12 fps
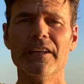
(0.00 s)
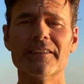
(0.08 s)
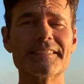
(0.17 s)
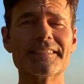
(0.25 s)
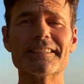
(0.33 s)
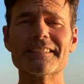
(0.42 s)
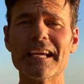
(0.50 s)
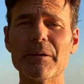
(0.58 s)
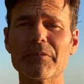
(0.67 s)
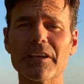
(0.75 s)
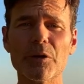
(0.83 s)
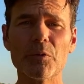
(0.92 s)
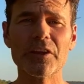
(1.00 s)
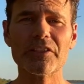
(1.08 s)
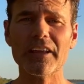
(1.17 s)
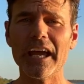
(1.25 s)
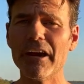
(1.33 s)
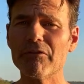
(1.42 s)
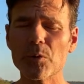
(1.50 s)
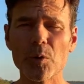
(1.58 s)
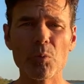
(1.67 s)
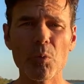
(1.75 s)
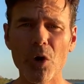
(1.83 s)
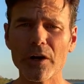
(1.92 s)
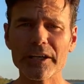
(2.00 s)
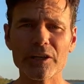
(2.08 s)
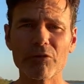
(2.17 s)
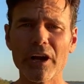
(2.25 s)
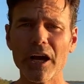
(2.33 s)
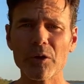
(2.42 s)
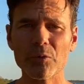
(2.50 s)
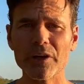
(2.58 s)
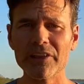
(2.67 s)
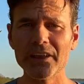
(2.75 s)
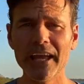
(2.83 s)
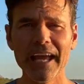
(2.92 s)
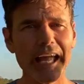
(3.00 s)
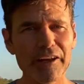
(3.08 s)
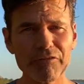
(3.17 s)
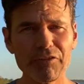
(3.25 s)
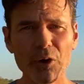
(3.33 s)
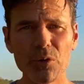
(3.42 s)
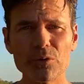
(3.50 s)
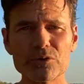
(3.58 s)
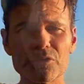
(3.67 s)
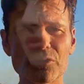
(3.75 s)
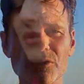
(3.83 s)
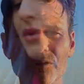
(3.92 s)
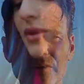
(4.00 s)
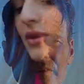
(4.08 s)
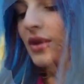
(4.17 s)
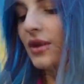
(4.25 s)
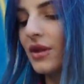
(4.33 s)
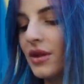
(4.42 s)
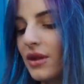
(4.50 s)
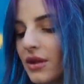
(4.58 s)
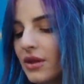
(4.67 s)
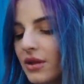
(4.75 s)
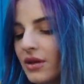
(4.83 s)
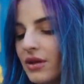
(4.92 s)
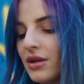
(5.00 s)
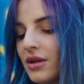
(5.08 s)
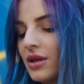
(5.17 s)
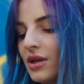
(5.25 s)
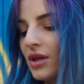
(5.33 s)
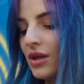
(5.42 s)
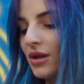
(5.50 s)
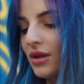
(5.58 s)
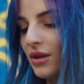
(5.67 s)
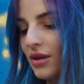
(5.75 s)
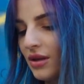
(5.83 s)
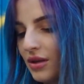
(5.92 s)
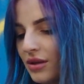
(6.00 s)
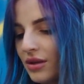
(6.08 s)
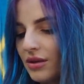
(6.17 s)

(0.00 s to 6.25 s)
This is the same thing with everyone walking around with headphones or not paying attention because of that. The